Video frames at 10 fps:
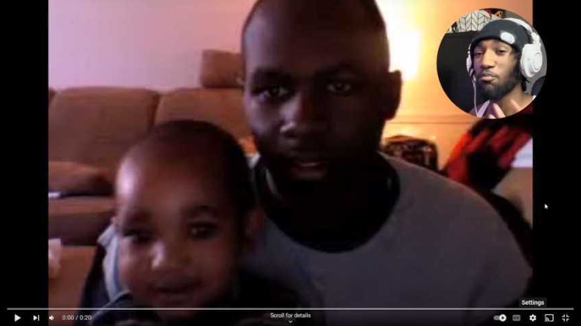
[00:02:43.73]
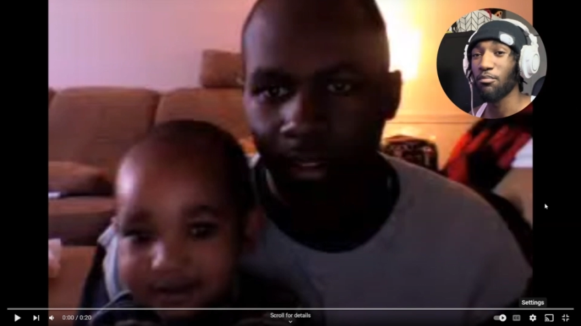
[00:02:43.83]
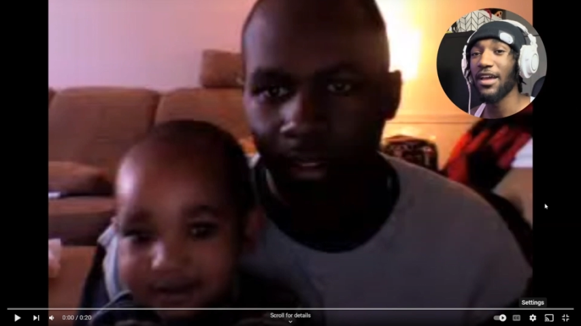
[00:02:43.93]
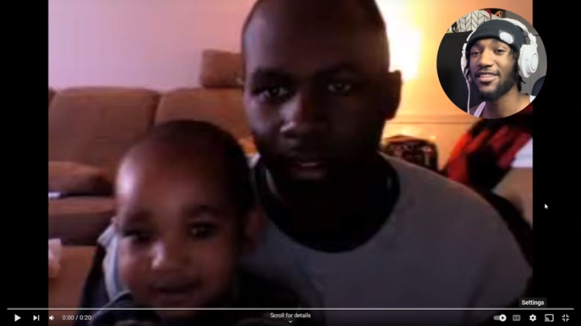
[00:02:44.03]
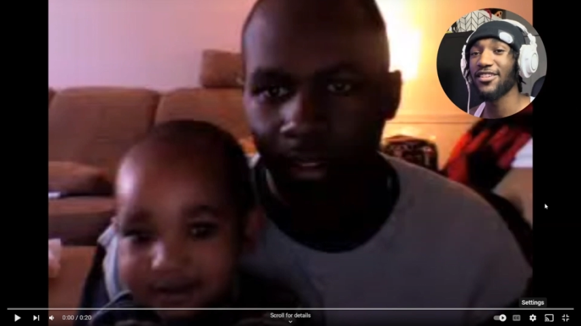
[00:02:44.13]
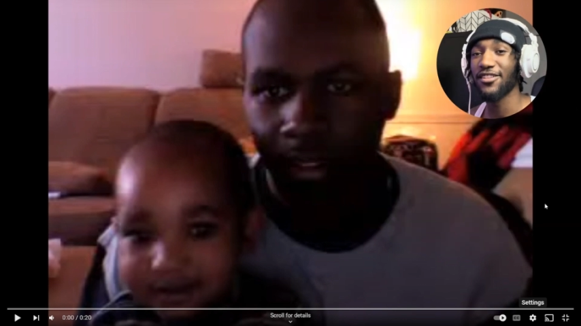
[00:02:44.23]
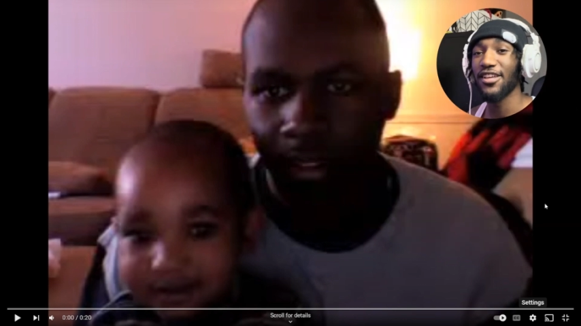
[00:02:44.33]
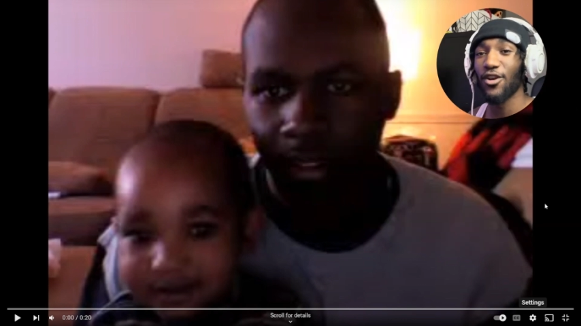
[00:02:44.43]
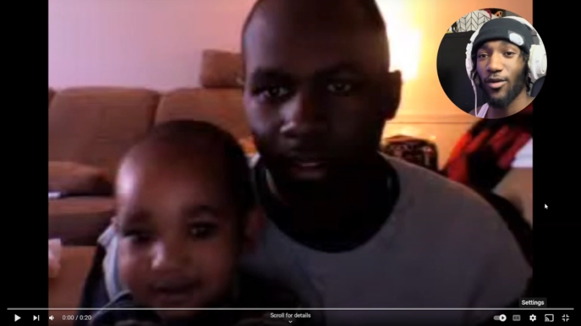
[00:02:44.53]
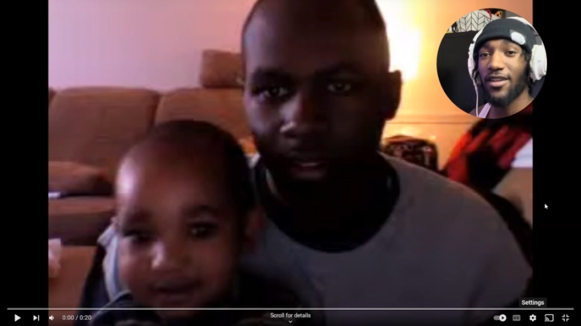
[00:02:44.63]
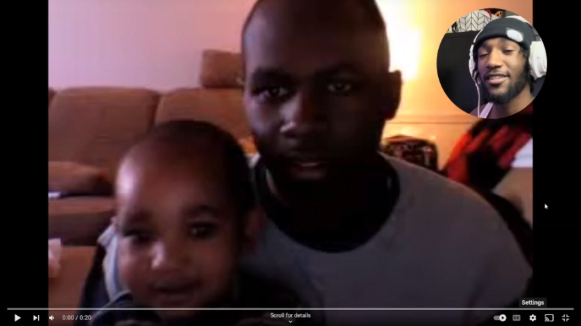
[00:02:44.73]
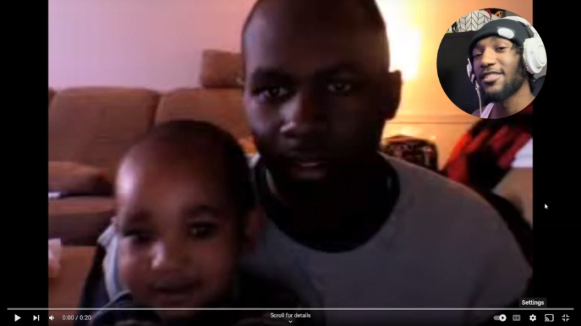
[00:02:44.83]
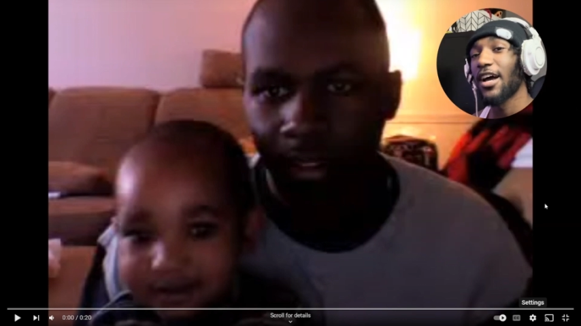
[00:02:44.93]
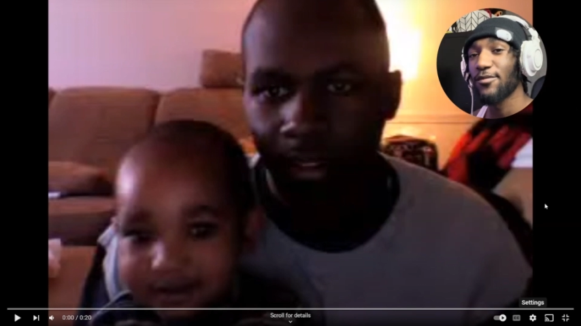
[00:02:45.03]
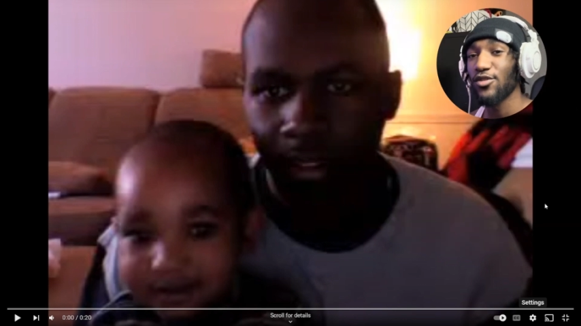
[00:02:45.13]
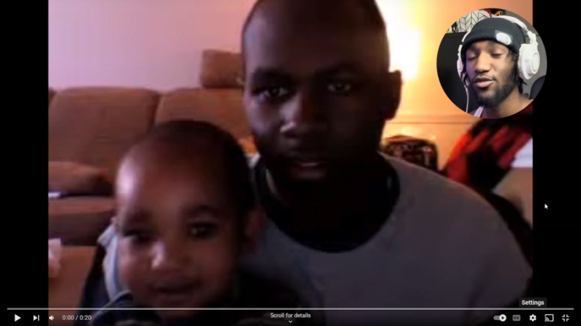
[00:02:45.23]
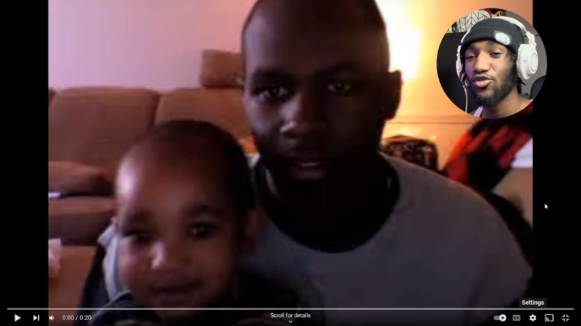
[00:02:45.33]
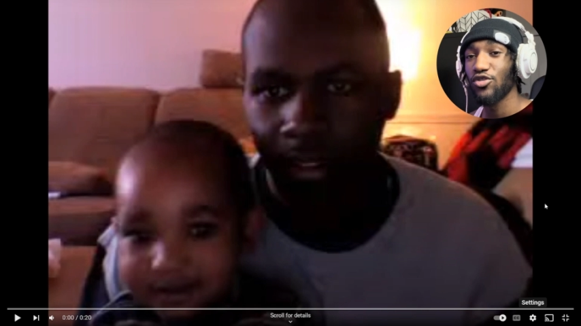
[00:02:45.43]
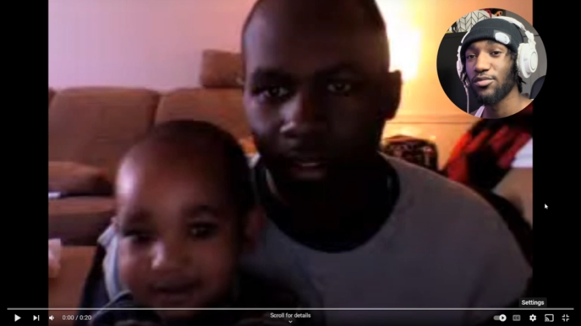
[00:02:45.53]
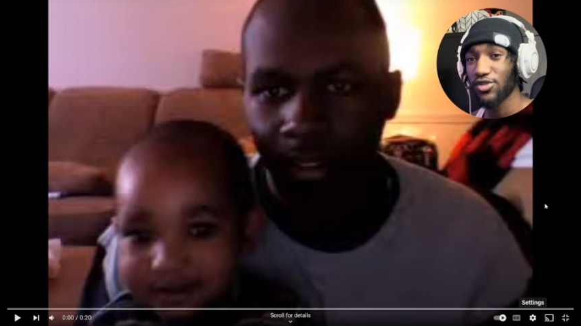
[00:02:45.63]
Speaker 1: Basically around the time
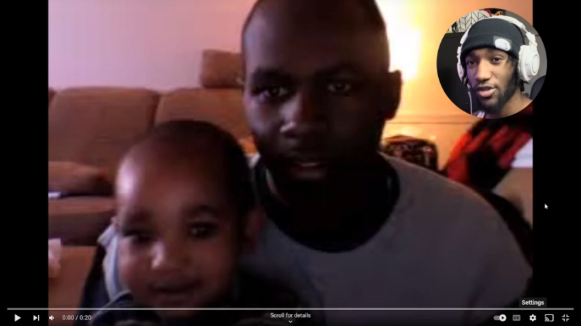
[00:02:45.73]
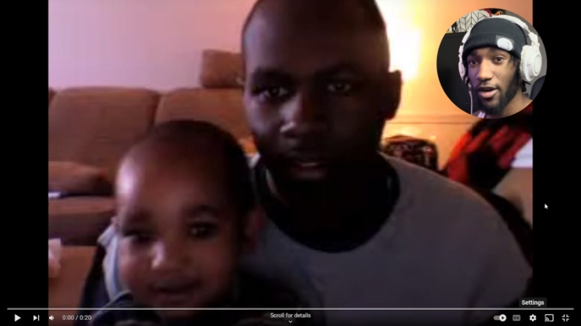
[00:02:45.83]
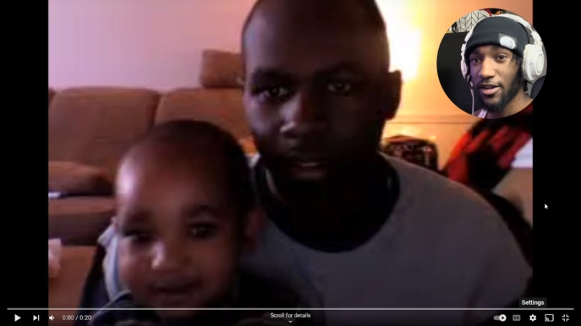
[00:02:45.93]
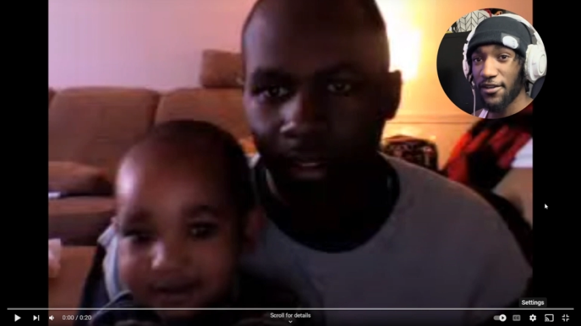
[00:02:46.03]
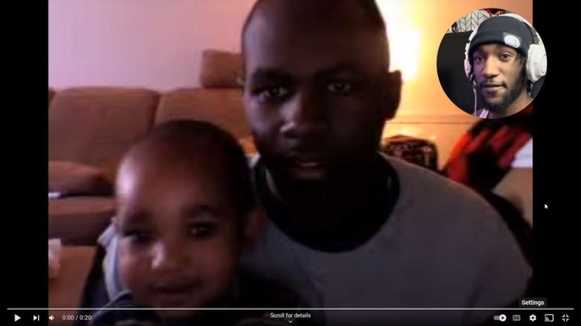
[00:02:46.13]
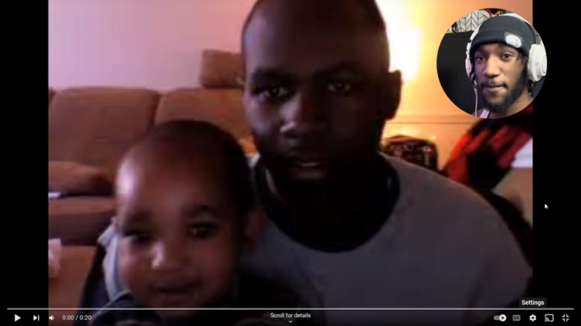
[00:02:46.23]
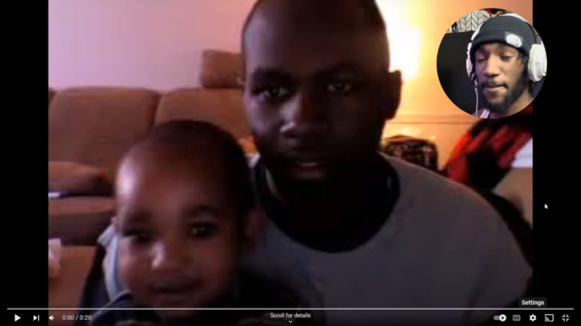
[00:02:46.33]
YouTube started.